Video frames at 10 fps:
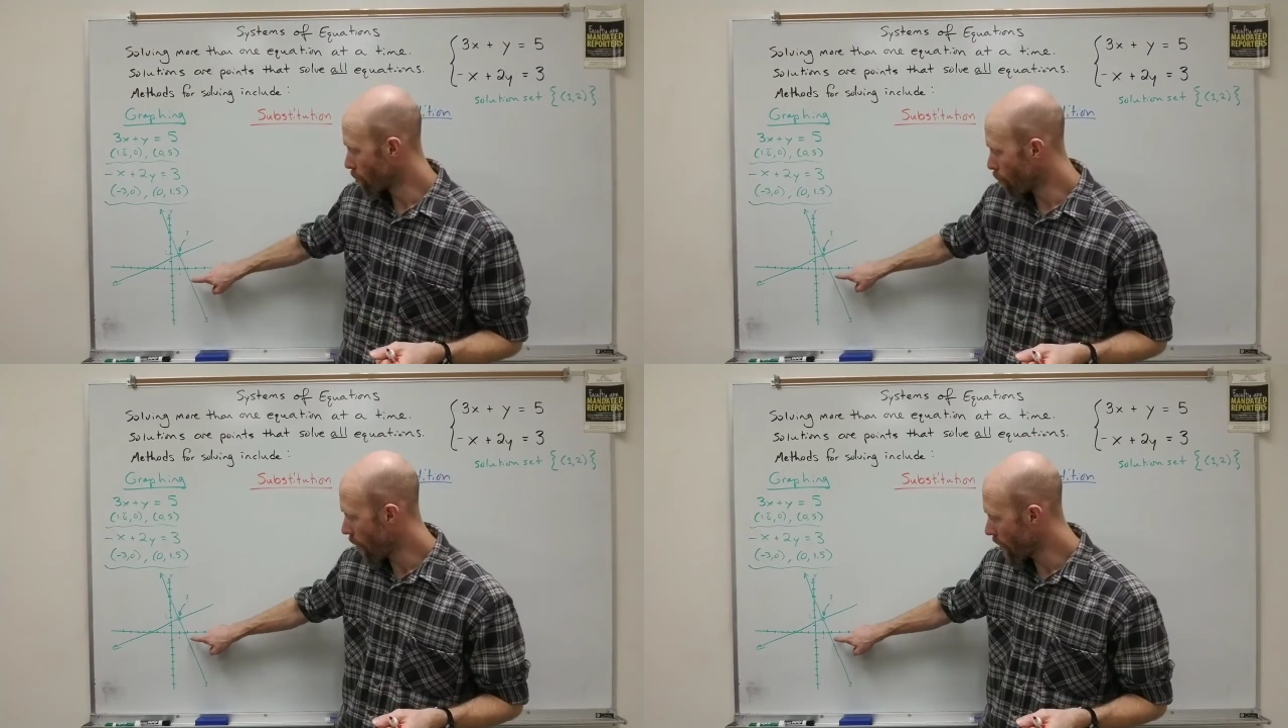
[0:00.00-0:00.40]

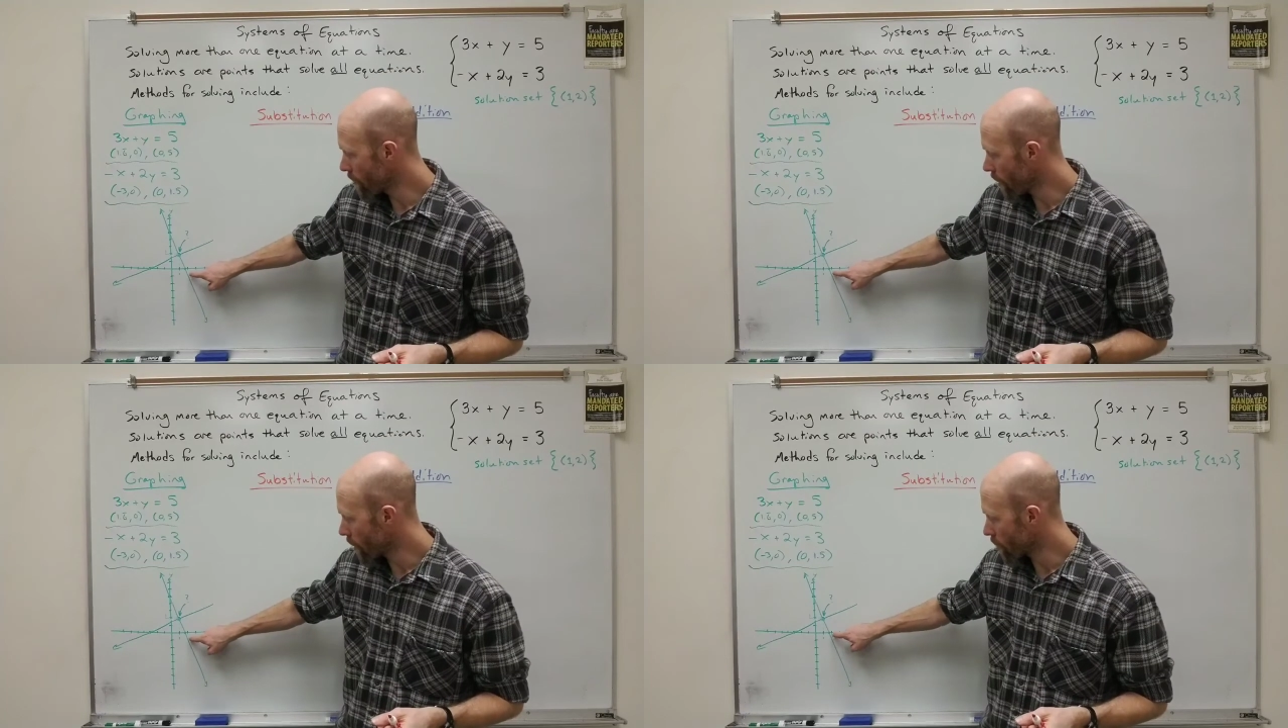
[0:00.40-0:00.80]
y
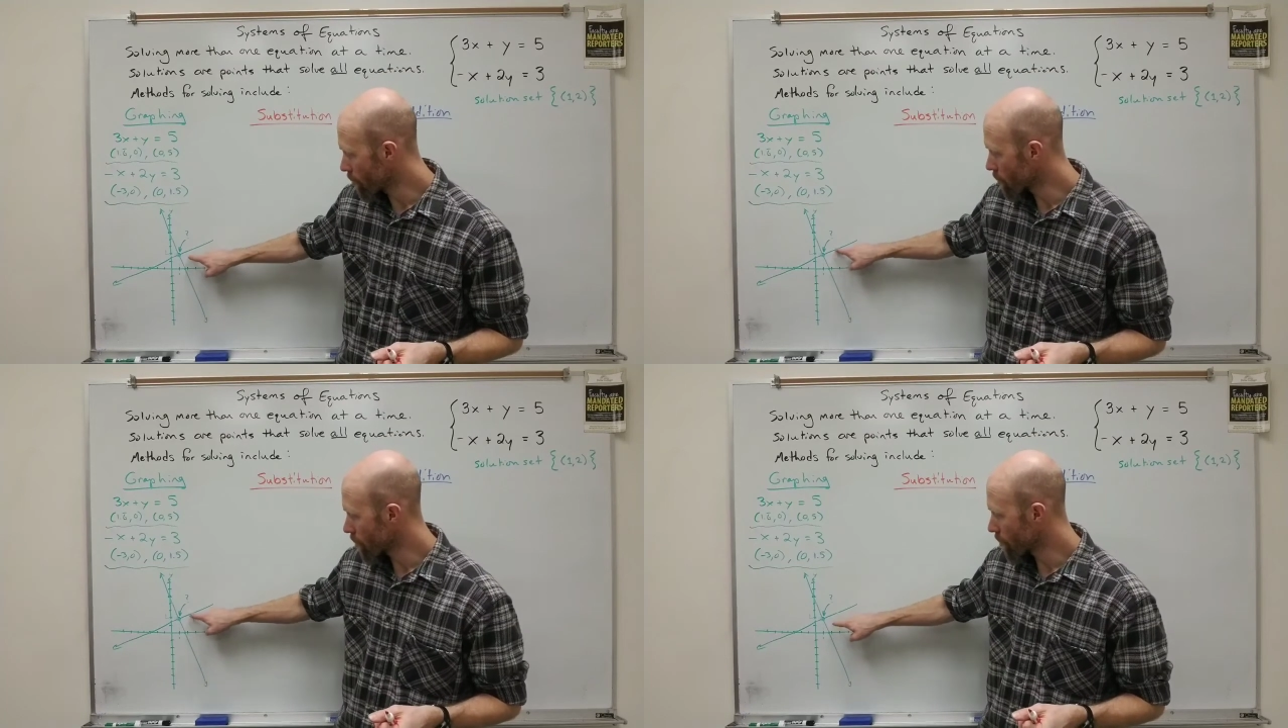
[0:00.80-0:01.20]

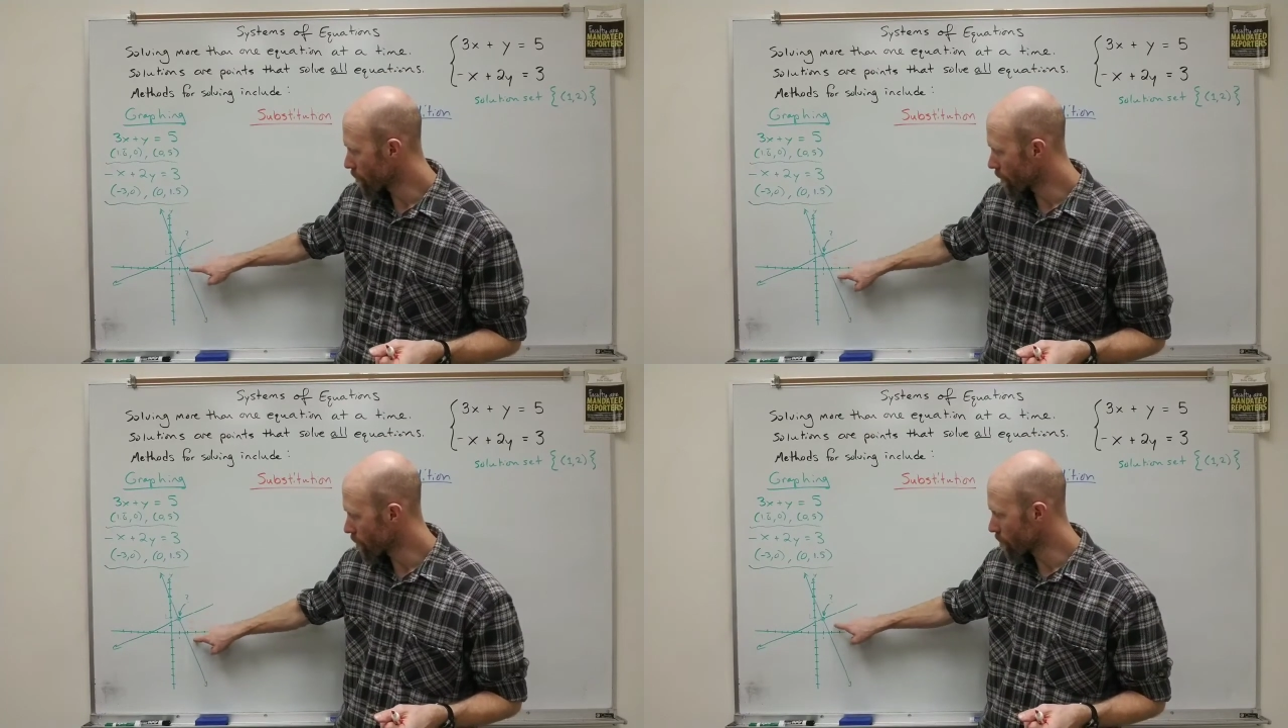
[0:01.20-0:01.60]
values for
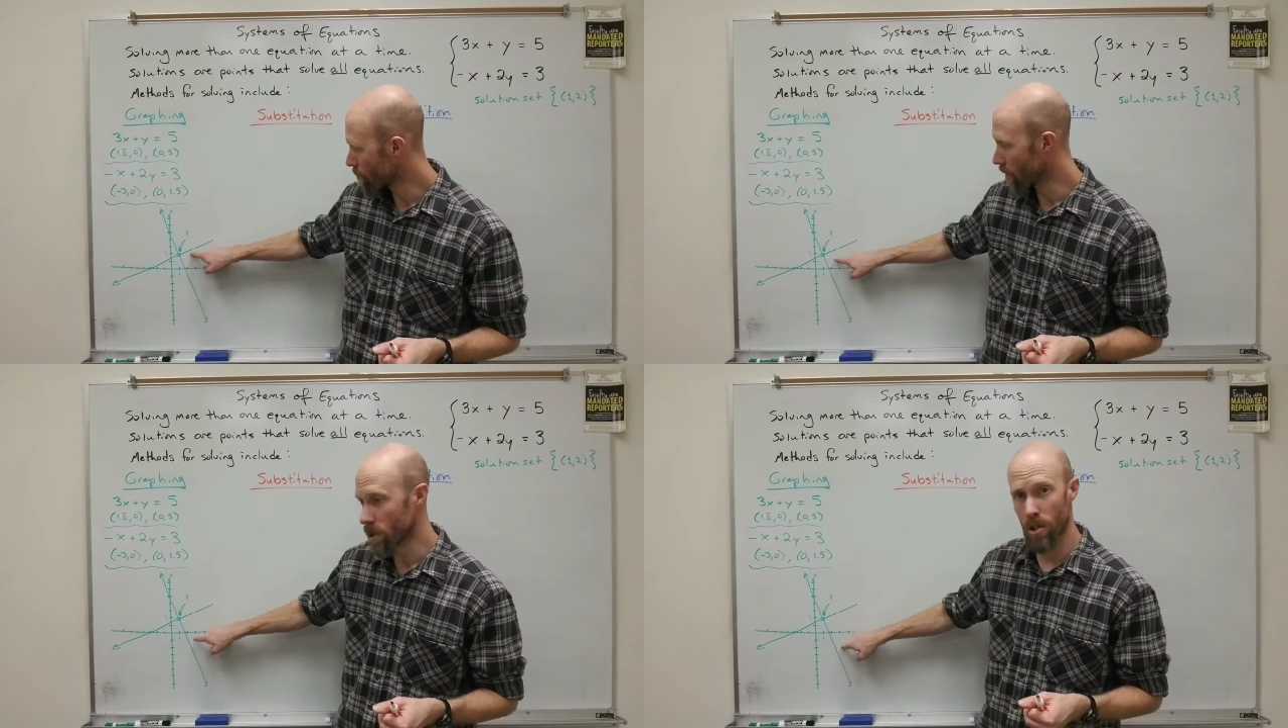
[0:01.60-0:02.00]
the two
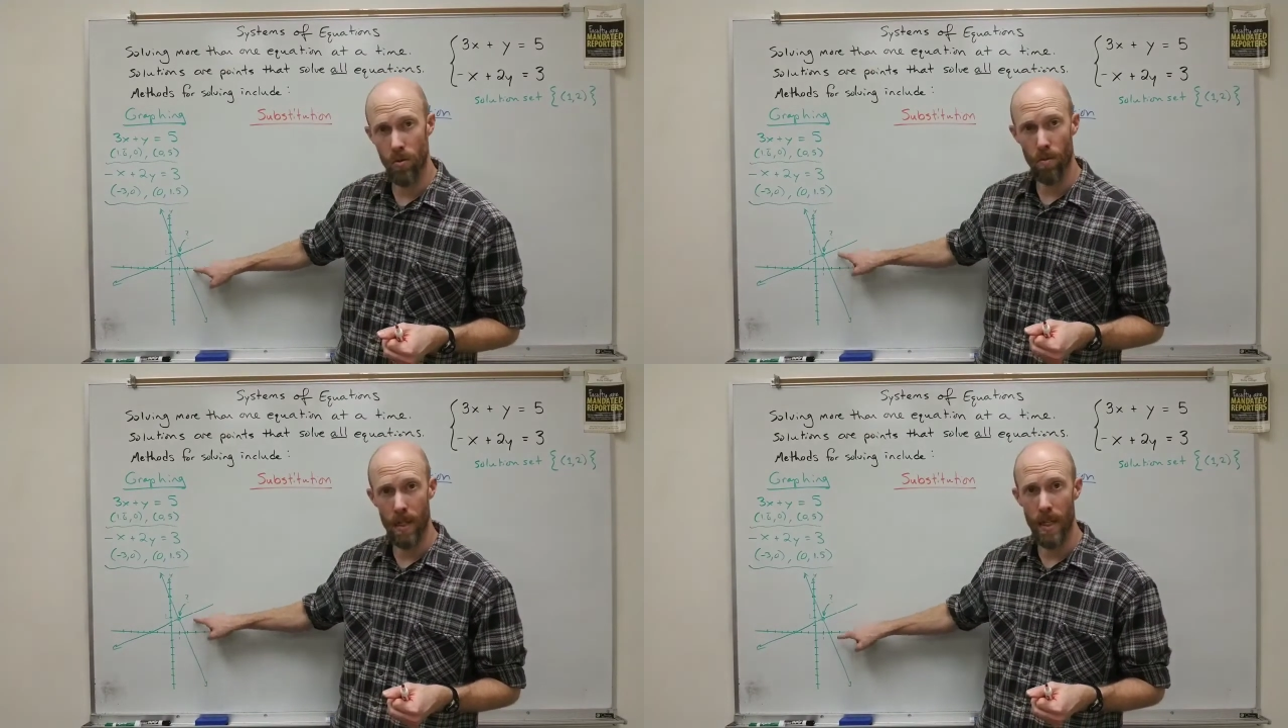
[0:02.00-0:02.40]
functions will
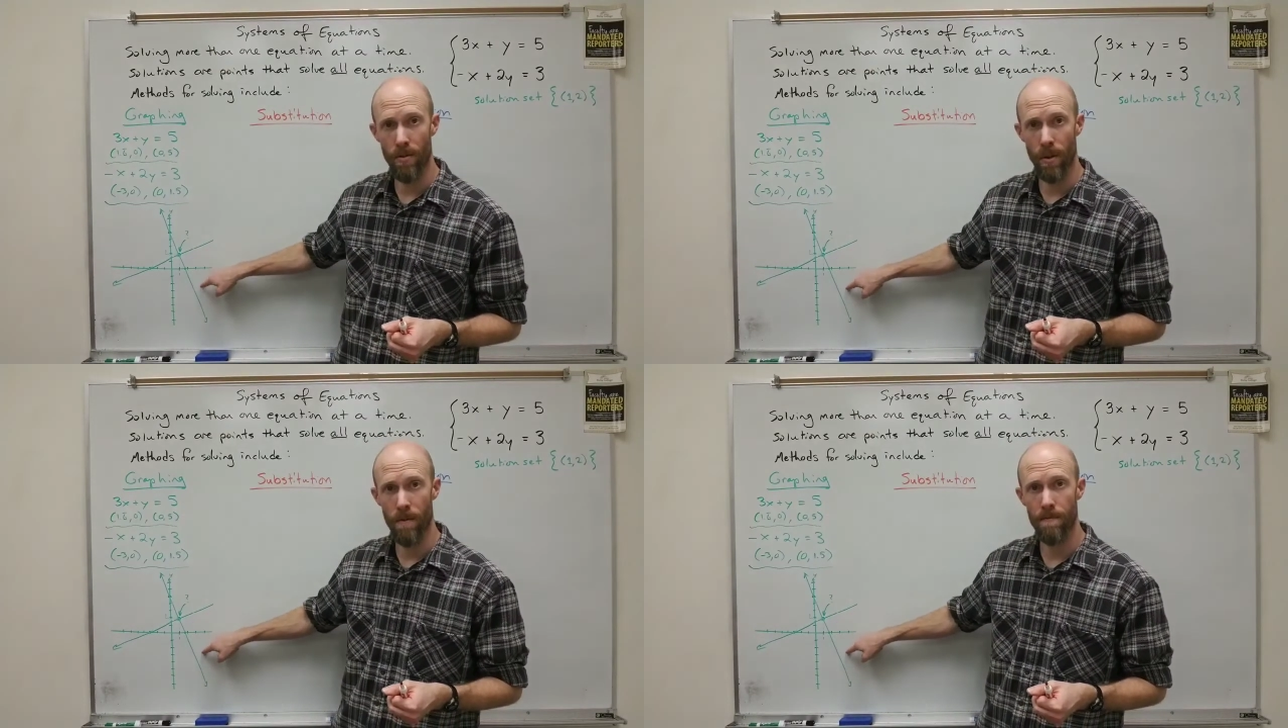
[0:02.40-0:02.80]
be different.